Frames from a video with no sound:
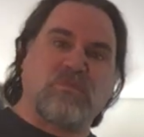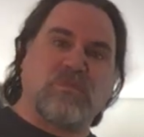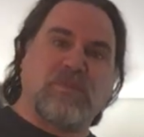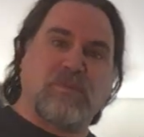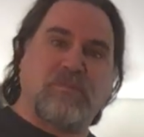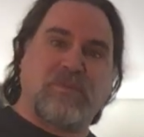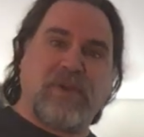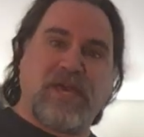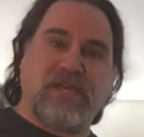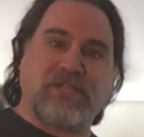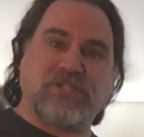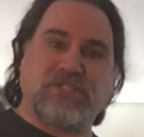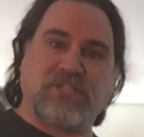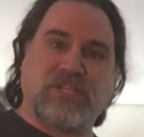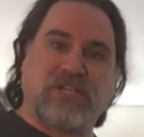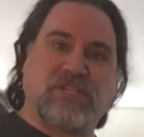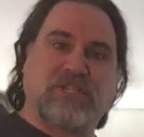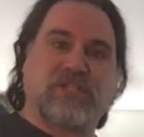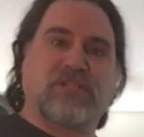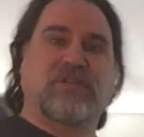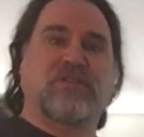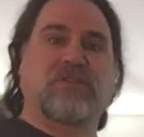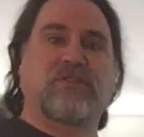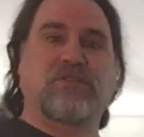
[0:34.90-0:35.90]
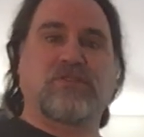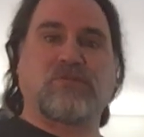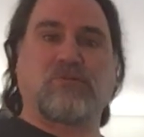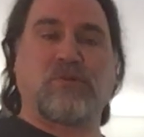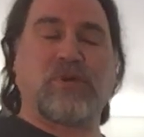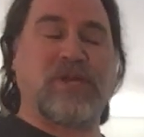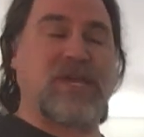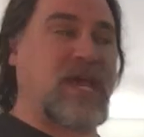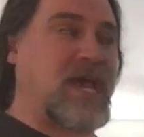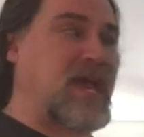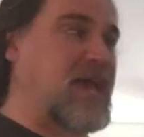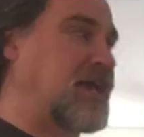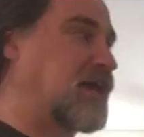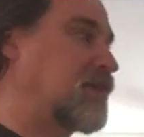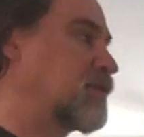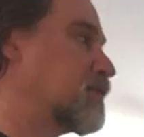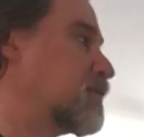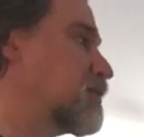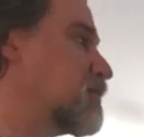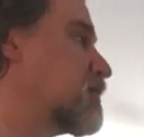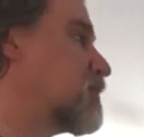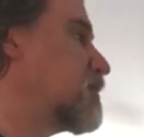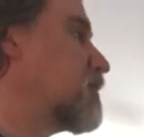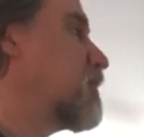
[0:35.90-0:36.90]
the basic three
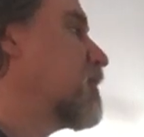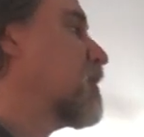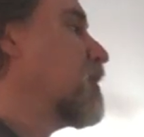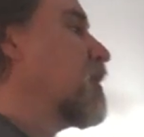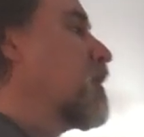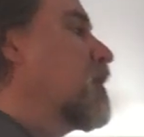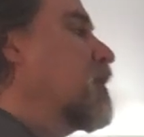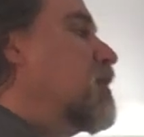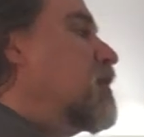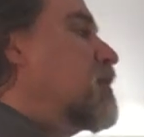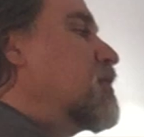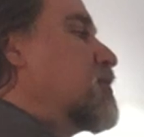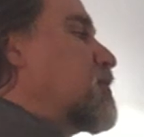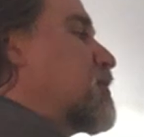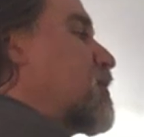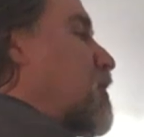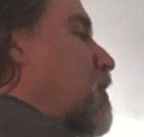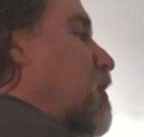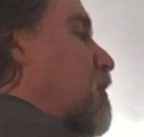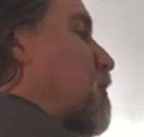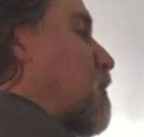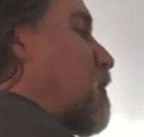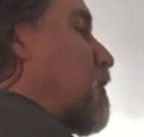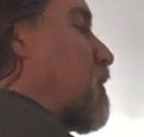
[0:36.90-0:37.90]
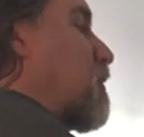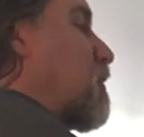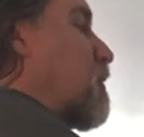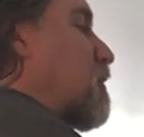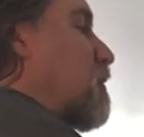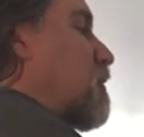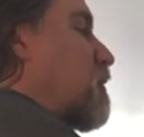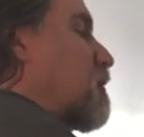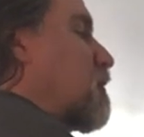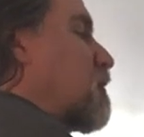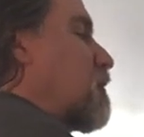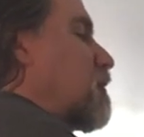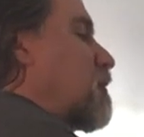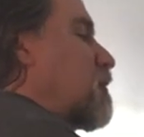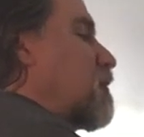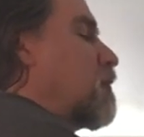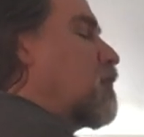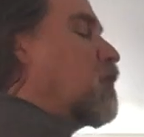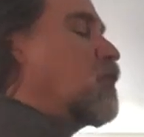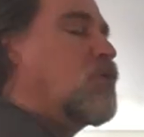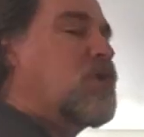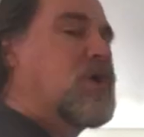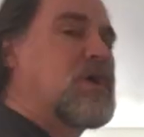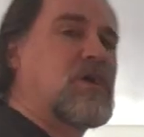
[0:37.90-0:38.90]
angles. So
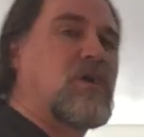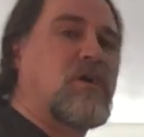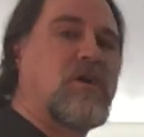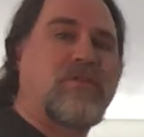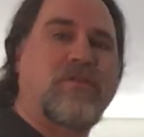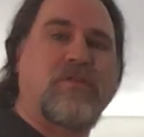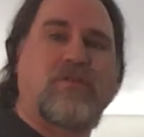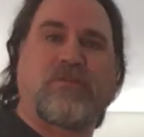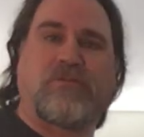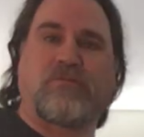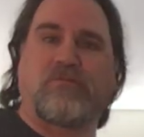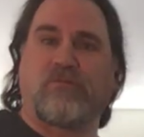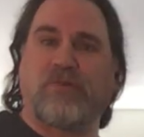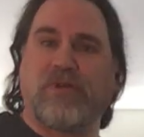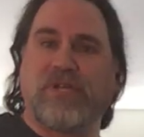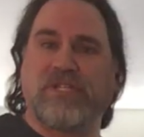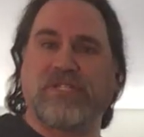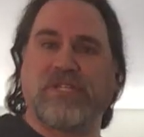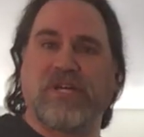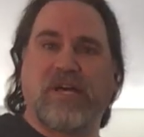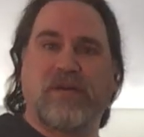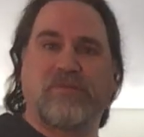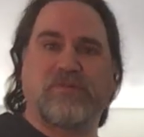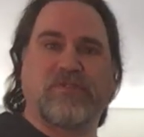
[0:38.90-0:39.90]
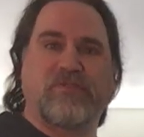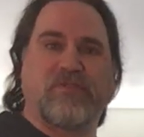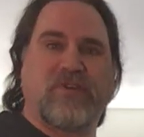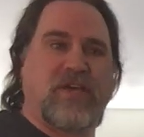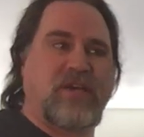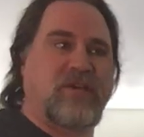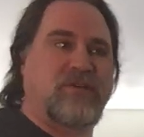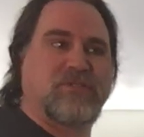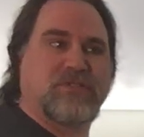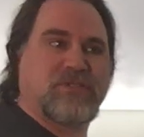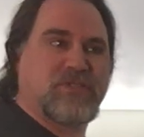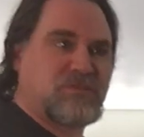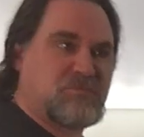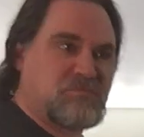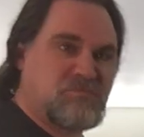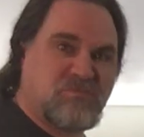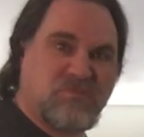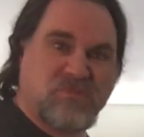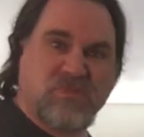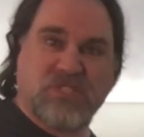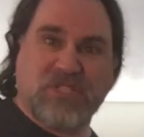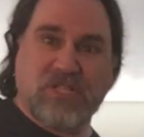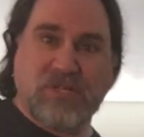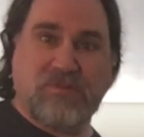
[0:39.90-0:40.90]
what are the three types of angles?
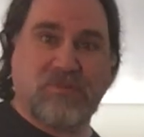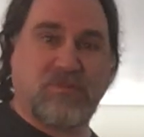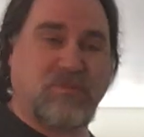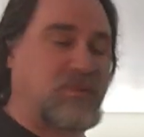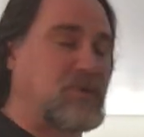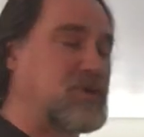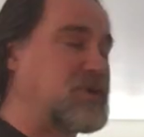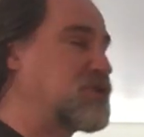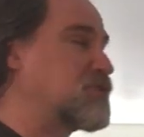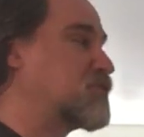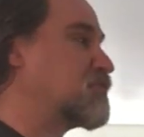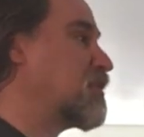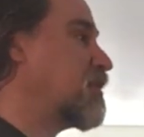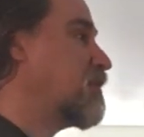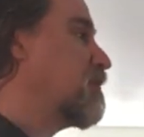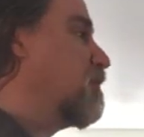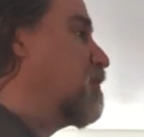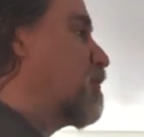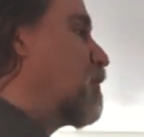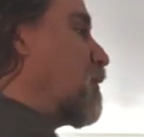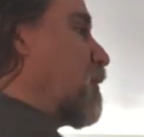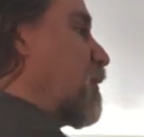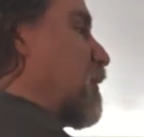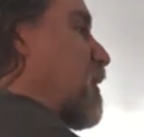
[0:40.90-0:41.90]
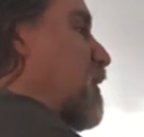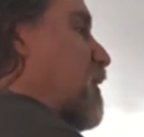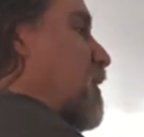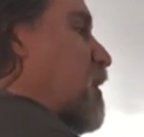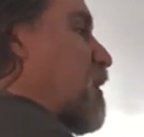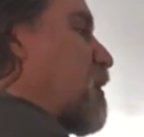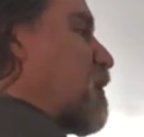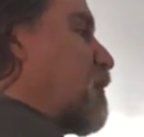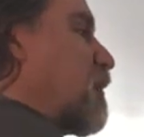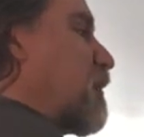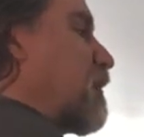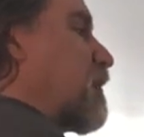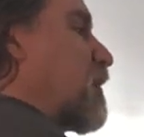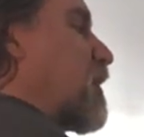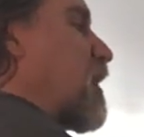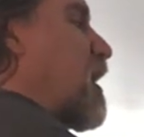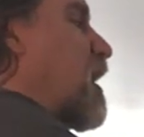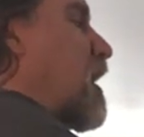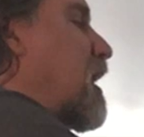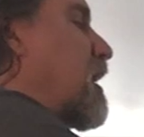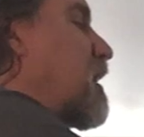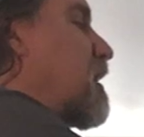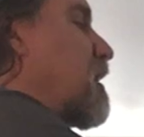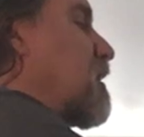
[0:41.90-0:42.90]
Seems pretty straightforward. We've
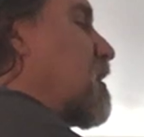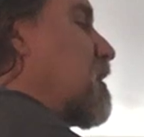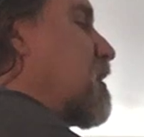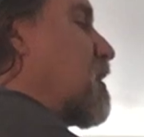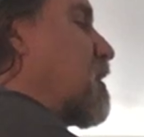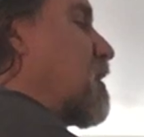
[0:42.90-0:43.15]
got